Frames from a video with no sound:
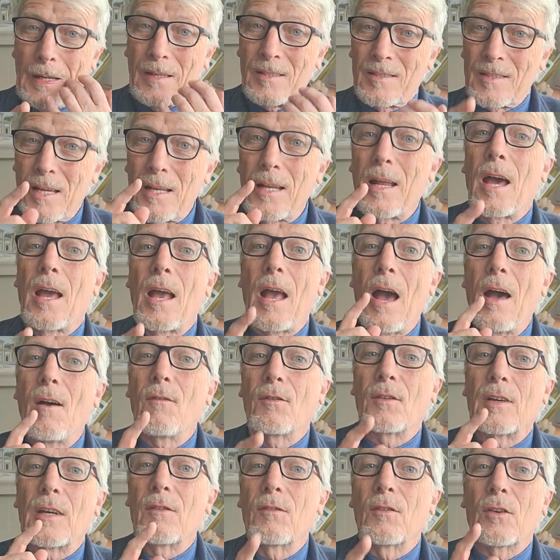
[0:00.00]
is that I
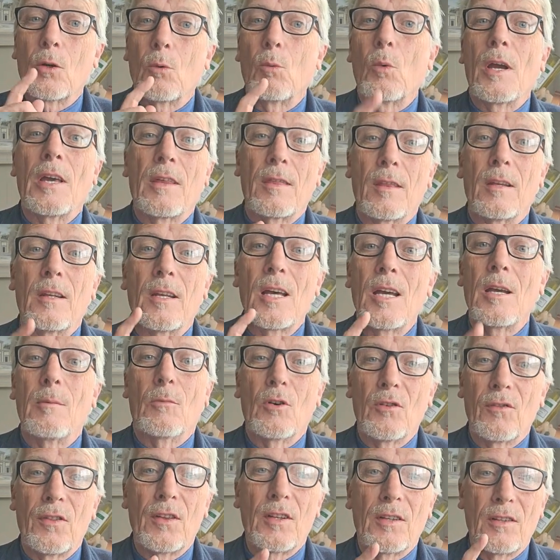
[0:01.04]
have given away the name
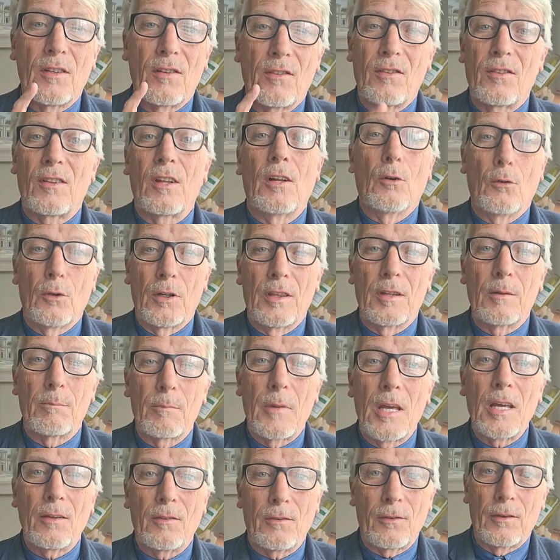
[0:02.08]
of the distillery that
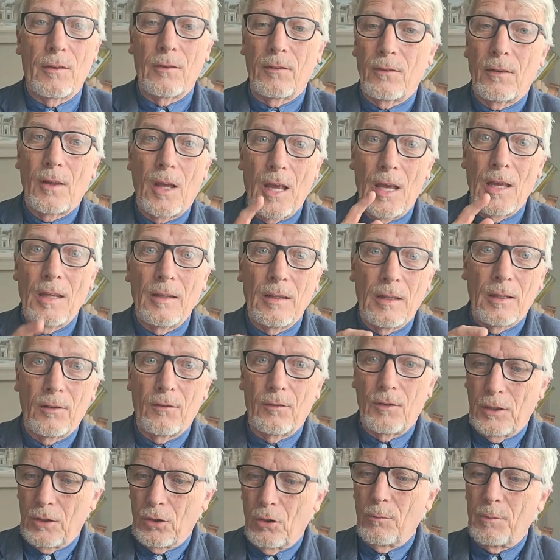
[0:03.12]
makes this in this
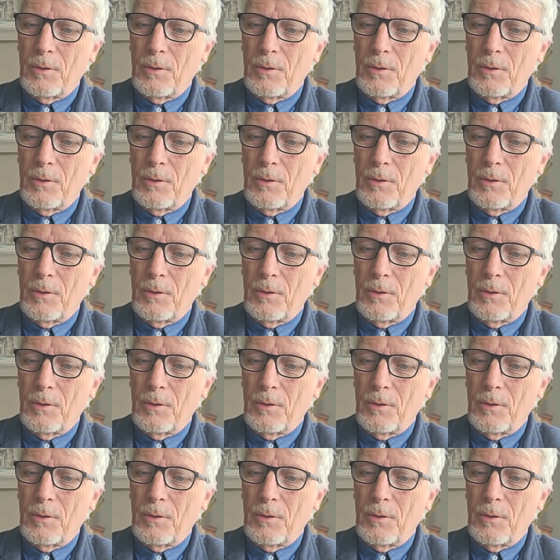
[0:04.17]
video,